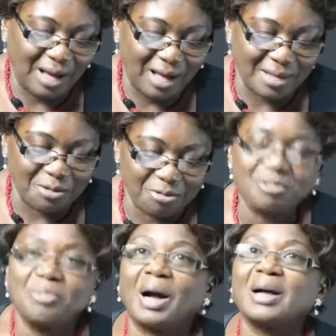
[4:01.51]
and the
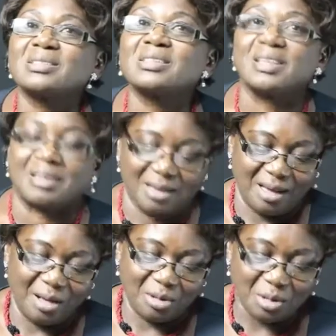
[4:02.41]
food magazine.
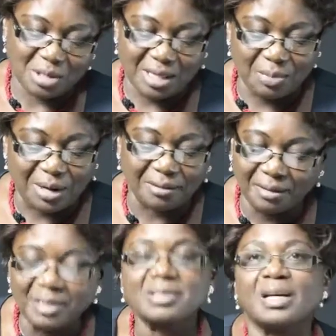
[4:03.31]
Those are the main
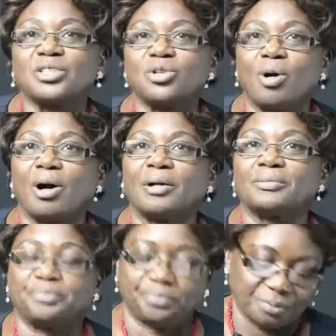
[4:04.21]
things that you are
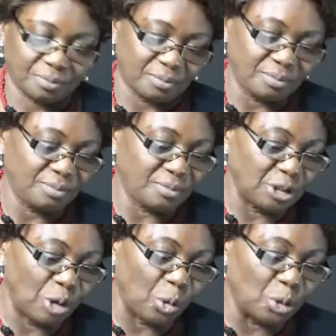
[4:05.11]

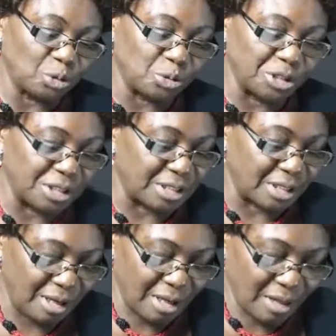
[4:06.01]
going to need.
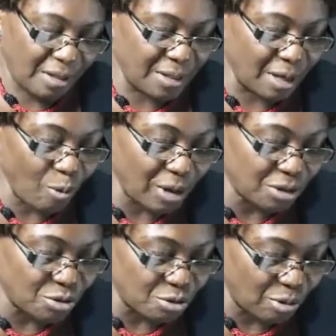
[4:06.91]
Then what
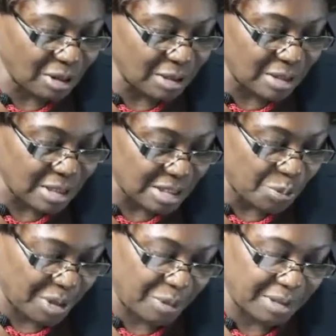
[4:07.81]
is the
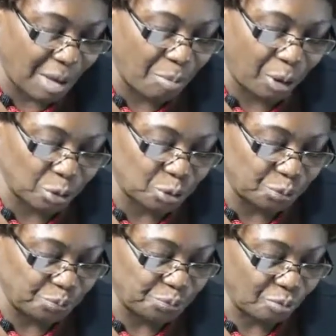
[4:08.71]
experiment about?
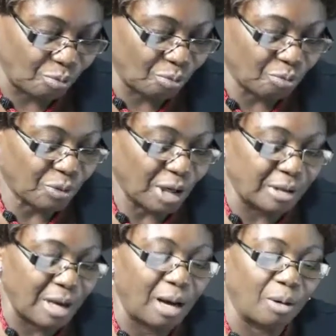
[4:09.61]

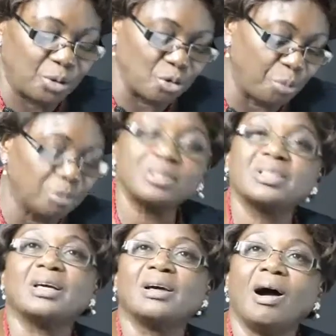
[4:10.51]
Now you put
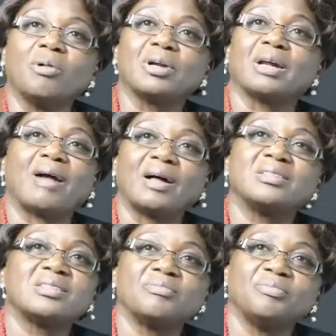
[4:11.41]
the hungry
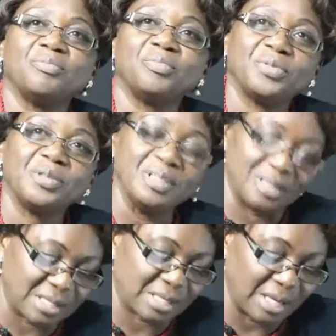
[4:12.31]
rat in
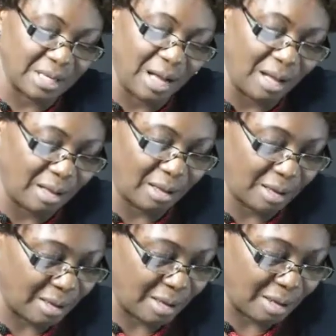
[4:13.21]
the Skinner
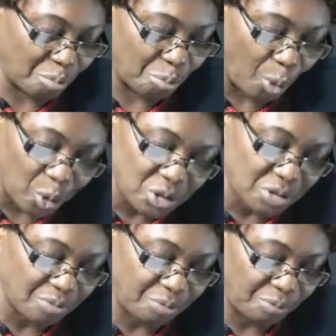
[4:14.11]
box.